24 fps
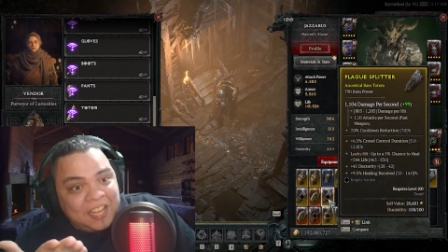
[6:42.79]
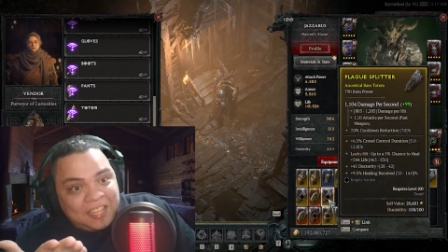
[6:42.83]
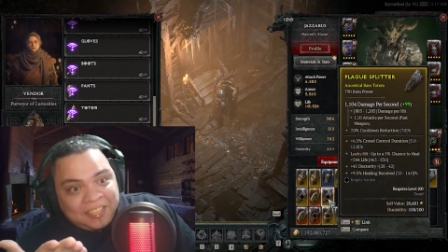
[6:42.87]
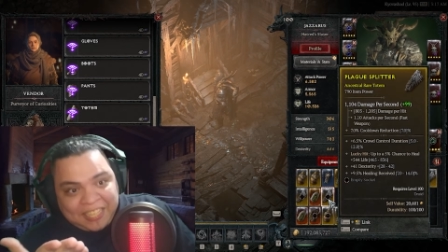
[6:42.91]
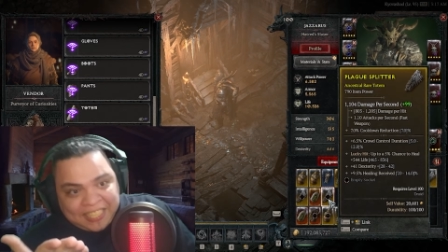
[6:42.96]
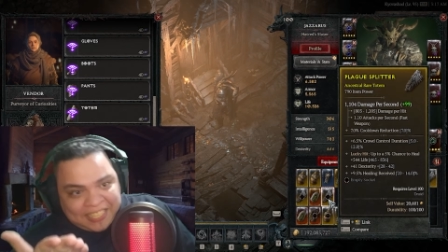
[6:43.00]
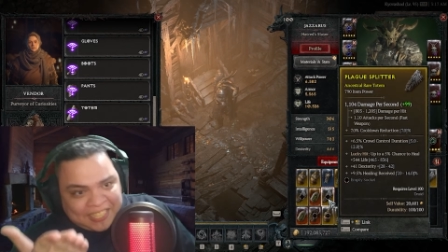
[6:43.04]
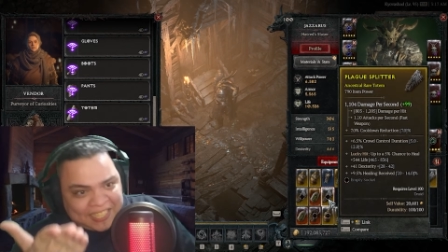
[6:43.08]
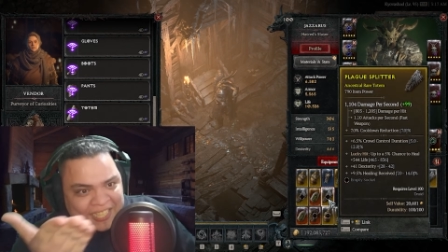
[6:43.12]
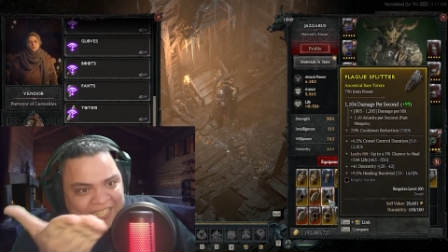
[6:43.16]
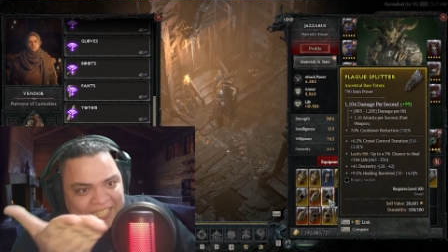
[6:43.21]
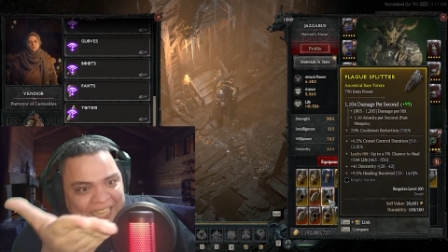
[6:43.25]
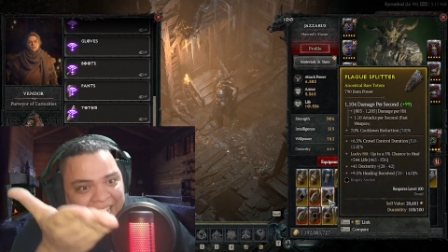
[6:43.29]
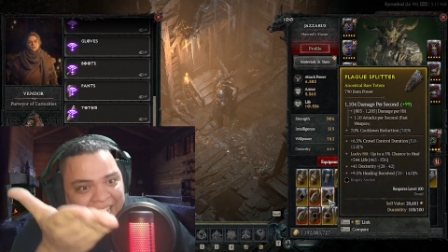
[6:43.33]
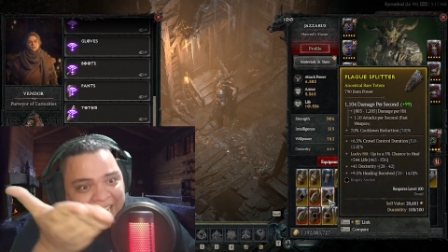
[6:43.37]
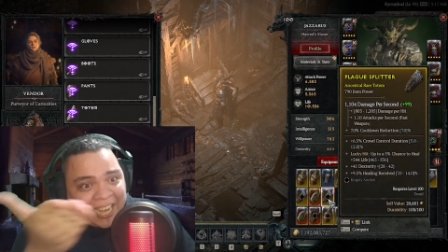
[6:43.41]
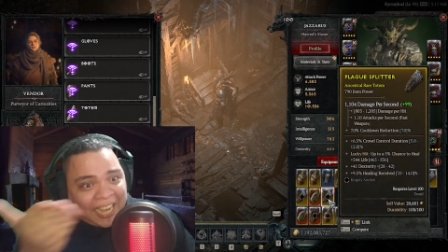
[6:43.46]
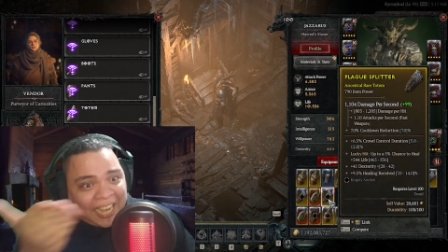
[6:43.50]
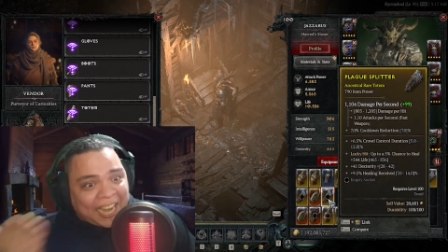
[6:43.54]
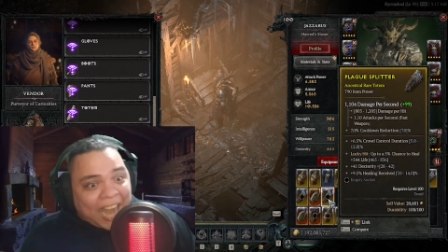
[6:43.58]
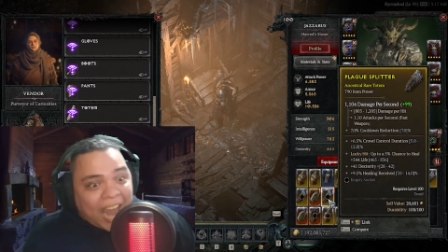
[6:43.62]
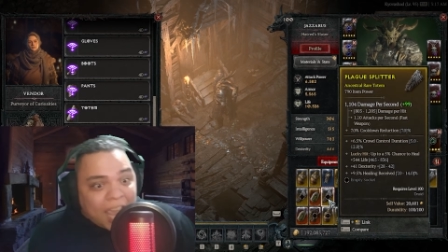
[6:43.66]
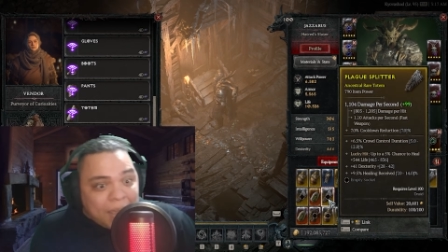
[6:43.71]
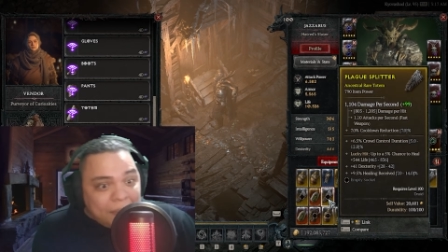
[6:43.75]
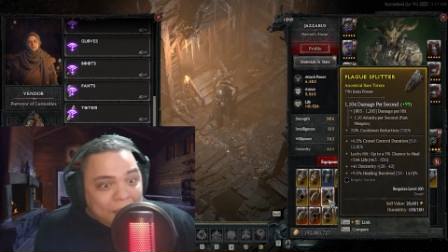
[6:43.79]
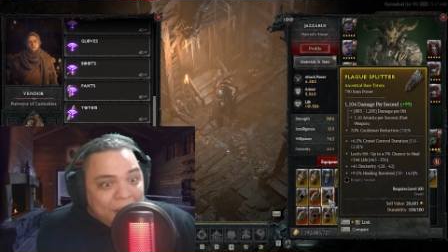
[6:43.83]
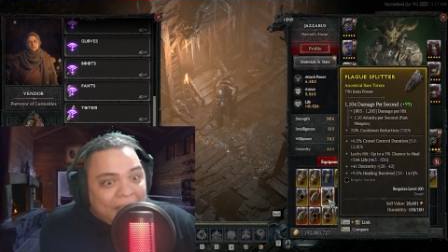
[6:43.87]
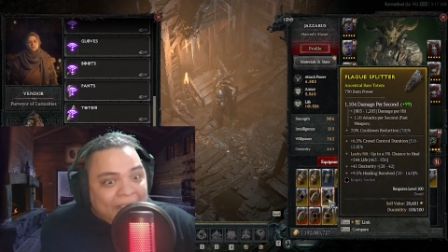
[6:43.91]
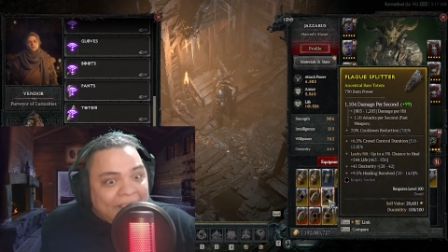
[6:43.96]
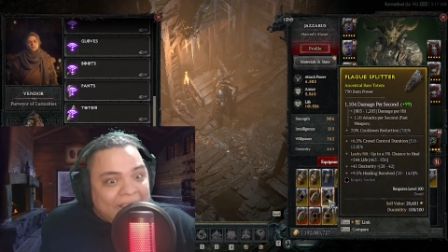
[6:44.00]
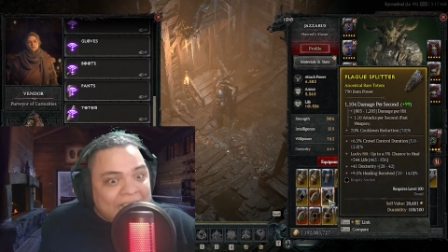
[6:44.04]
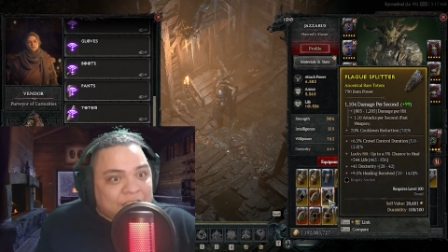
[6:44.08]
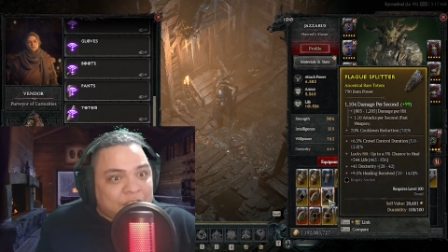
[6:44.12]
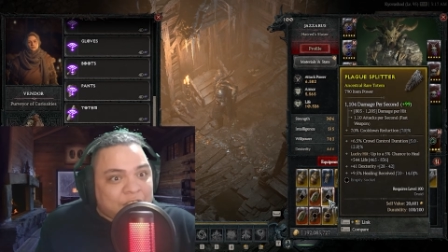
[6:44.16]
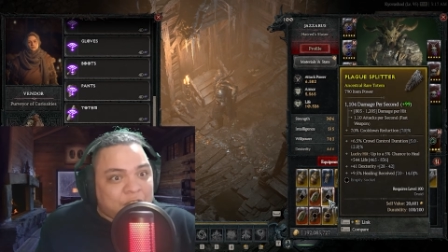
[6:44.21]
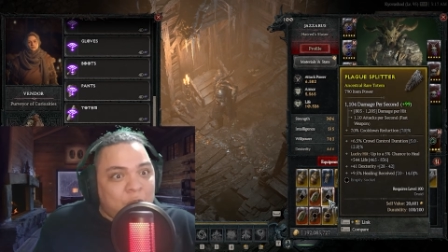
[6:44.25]
This is a crime
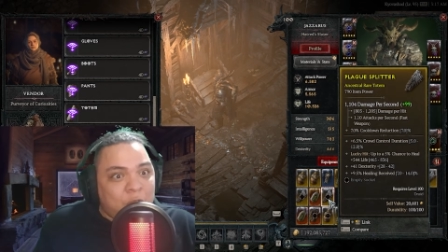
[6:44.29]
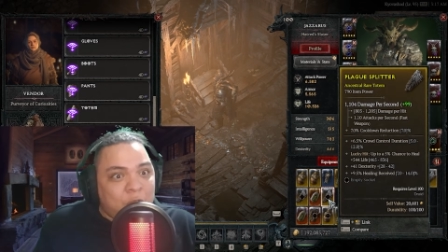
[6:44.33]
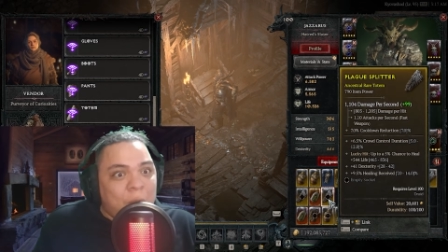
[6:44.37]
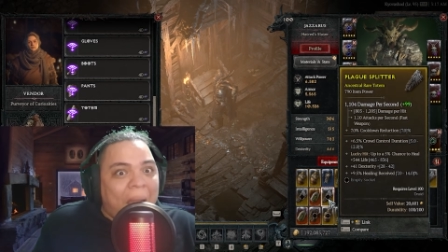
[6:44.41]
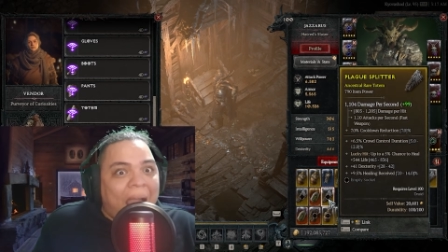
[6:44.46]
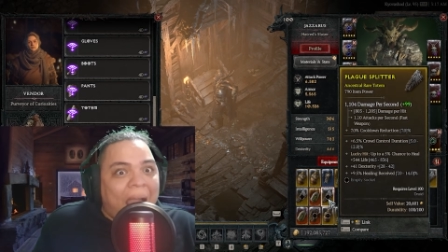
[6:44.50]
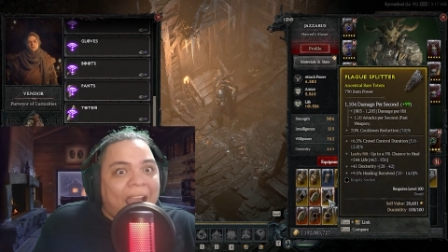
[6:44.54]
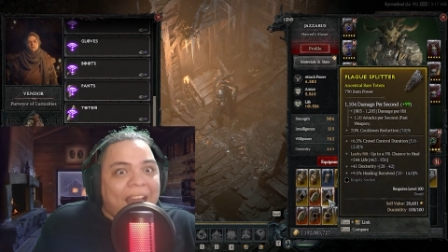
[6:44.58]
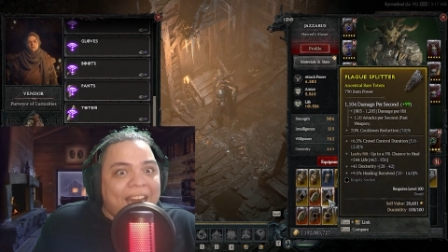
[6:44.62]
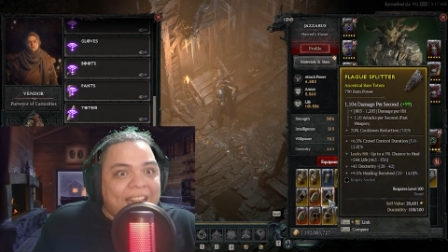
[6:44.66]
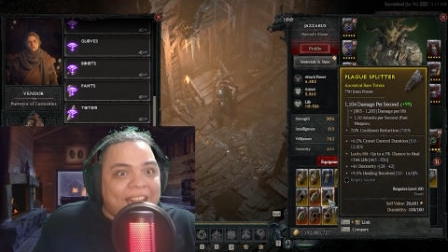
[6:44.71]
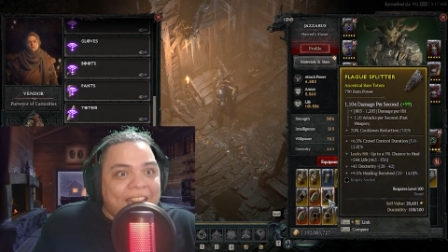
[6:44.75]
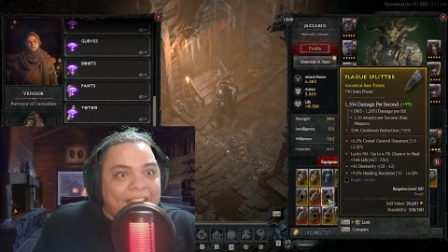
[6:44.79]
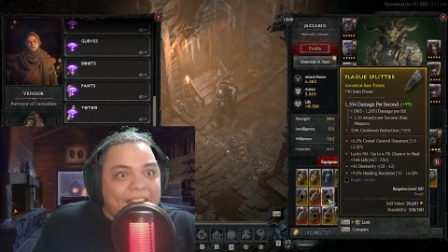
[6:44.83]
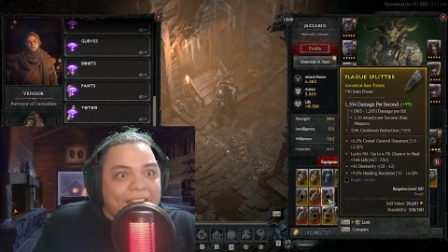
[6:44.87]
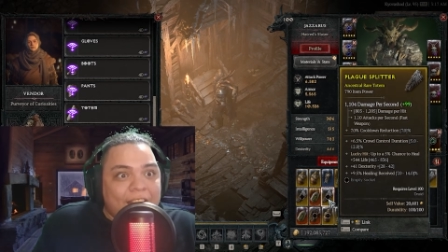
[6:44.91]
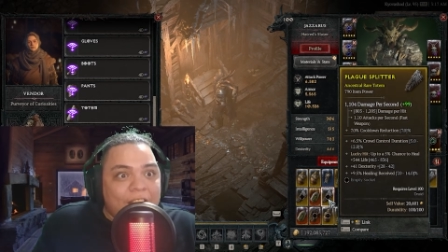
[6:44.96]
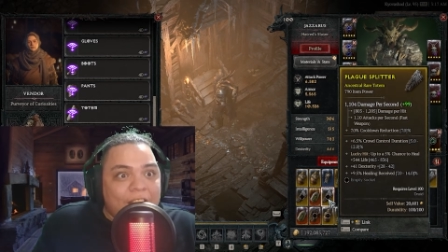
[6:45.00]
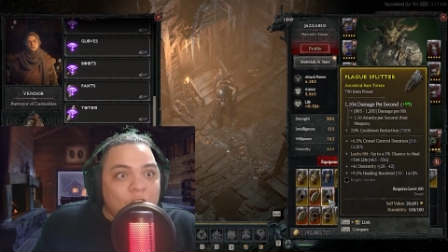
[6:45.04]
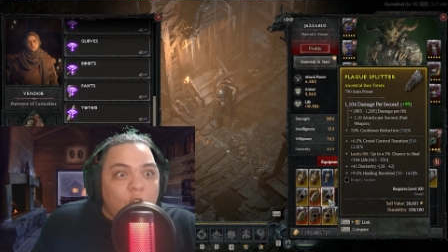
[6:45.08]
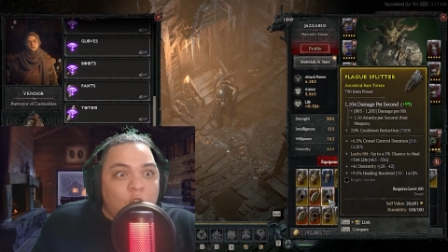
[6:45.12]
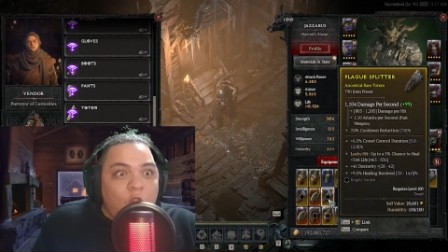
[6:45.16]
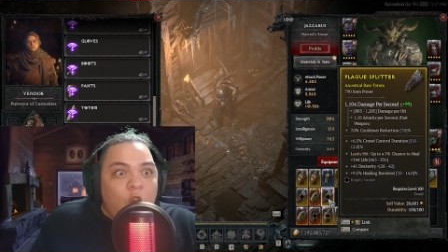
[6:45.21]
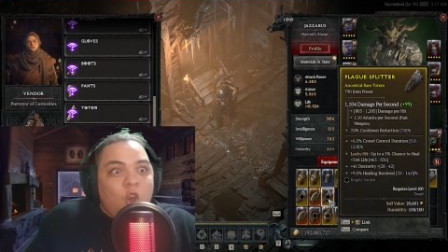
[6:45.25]
against humanity.